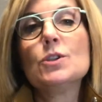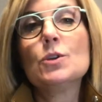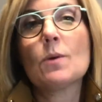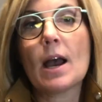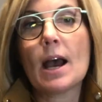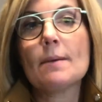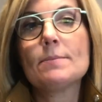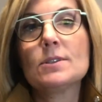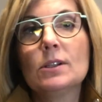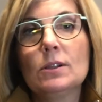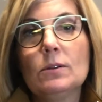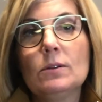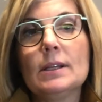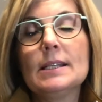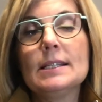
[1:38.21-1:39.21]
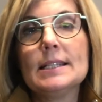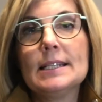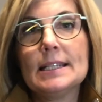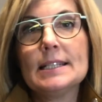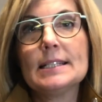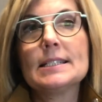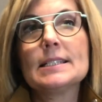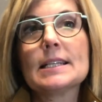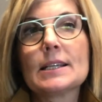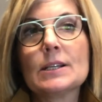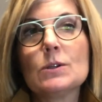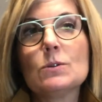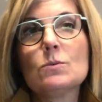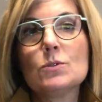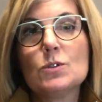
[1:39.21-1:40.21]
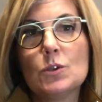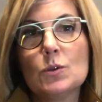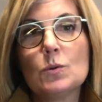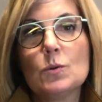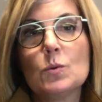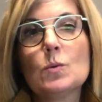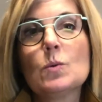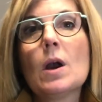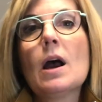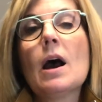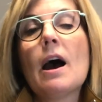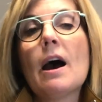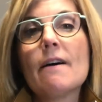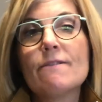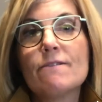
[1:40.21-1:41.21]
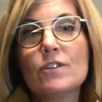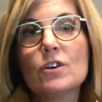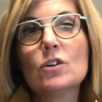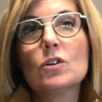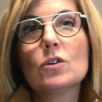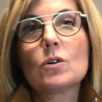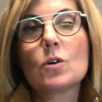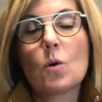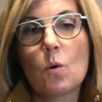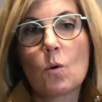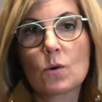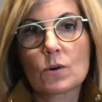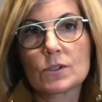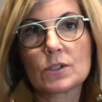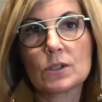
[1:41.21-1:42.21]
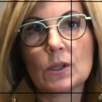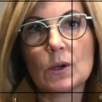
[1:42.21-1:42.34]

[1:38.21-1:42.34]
you absolutely need to do a full course